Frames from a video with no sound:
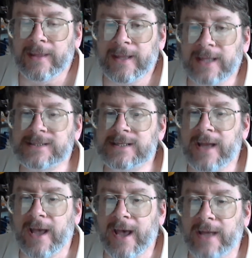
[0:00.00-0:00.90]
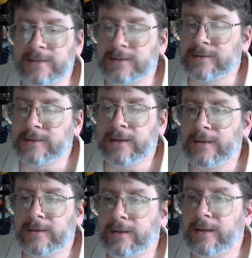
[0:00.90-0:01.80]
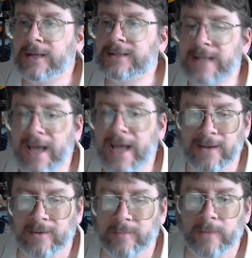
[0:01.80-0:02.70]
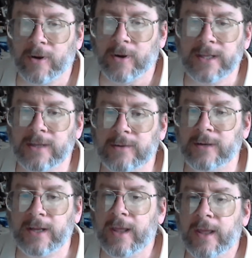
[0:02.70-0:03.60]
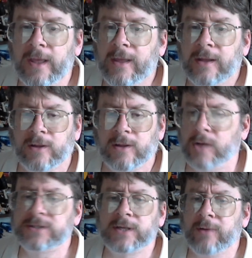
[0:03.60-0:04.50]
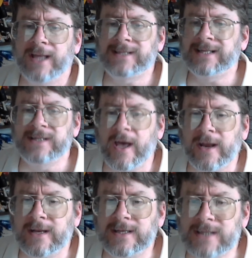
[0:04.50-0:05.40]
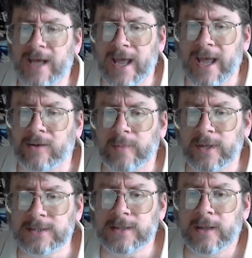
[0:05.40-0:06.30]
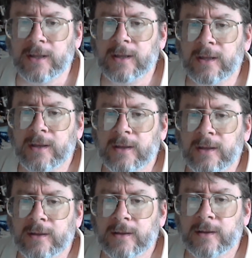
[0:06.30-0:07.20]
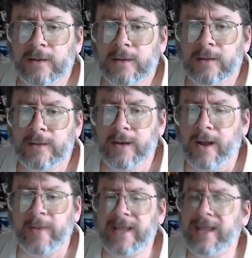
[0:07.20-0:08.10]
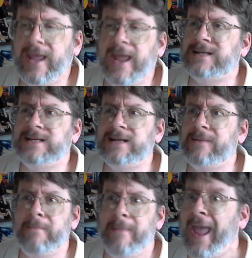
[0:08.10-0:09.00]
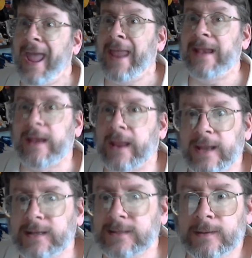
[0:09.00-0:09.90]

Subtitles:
It's not an entitlement. Party unity, closing ranks, that's not an entitlement. The nominee can't demand it.